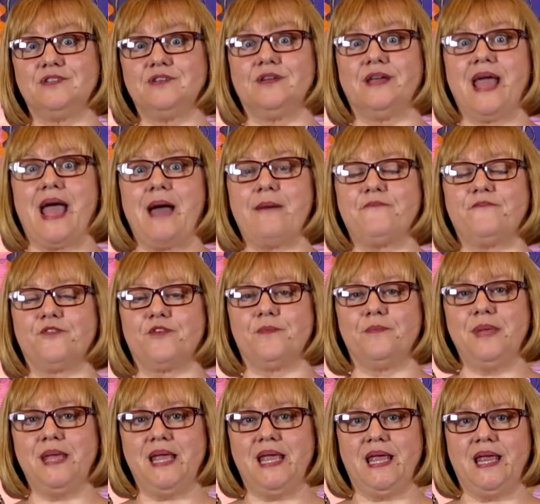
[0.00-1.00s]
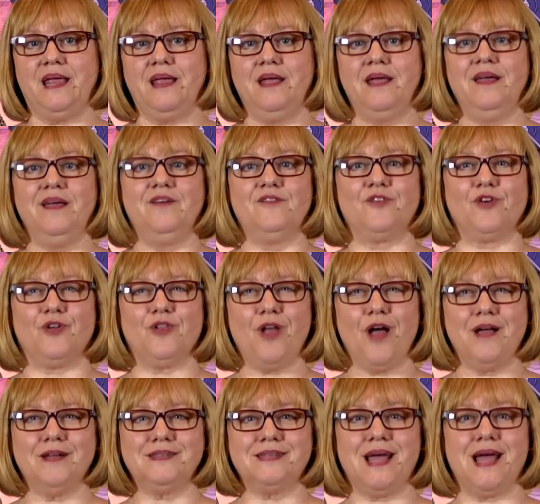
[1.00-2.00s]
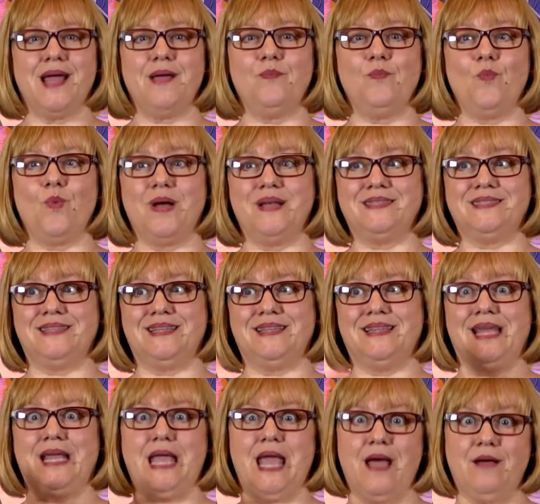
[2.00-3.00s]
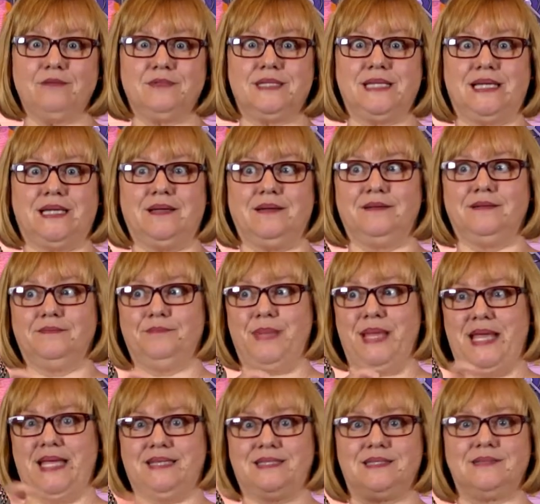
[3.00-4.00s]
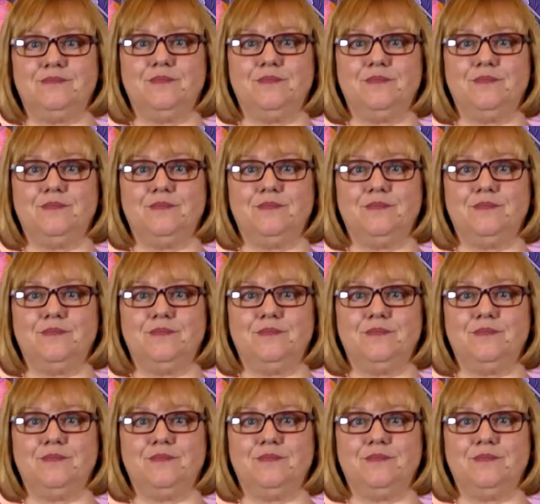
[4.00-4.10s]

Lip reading: gap for me for a long time was in the accounting piece.